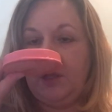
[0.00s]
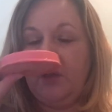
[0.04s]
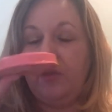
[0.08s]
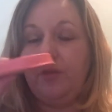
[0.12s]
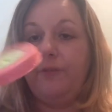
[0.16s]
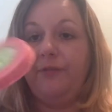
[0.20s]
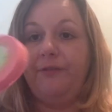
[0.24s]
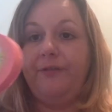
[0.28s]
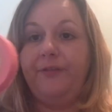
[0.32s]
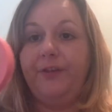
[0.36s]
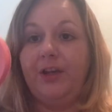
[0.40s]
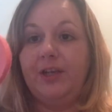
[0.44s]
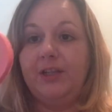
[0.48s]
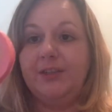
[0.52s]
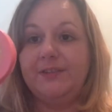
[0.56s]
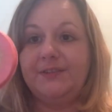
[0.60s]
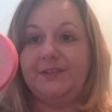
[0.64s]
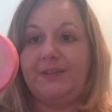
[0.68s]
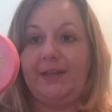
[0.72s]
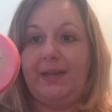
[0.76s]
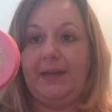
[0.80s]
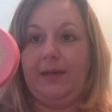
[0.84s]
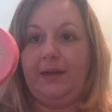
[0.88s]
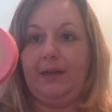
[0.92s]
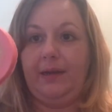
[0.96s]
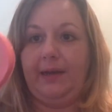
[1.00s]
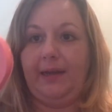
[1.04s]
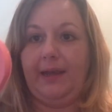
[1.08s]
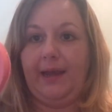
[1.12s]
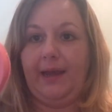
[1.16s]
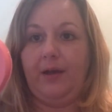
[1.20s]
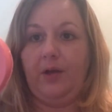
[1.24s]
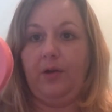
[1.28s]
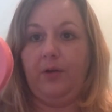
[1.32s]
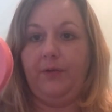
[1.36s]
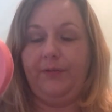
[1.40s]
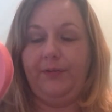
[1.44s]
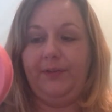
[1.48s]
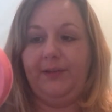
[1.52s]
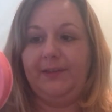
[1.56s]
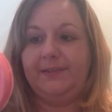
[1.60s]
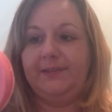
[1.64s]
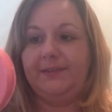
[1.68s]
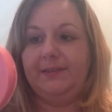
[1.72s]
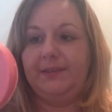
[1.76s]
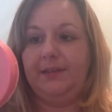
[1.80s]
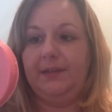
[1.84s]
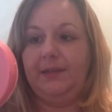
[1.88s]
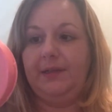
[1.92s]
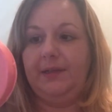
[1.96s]
the first scent I get off
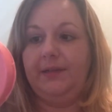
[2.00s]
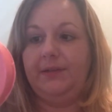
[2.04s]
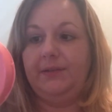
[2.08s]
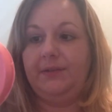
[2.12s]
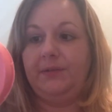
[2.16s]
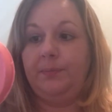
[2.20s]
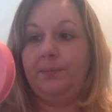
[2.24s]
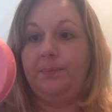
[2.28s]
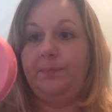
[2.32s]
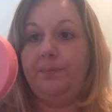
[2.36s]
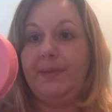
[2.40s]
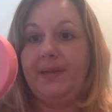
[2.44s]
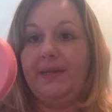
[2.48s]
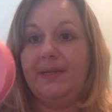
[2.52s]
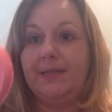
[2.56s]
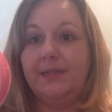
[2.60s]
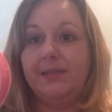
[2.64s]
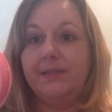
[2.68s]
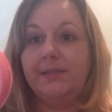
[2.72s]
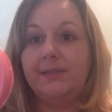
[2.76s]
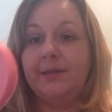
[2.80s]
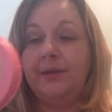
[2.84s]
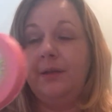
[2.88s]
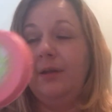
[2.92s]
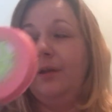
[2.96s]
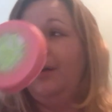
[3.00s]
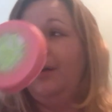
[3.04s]
this is mint.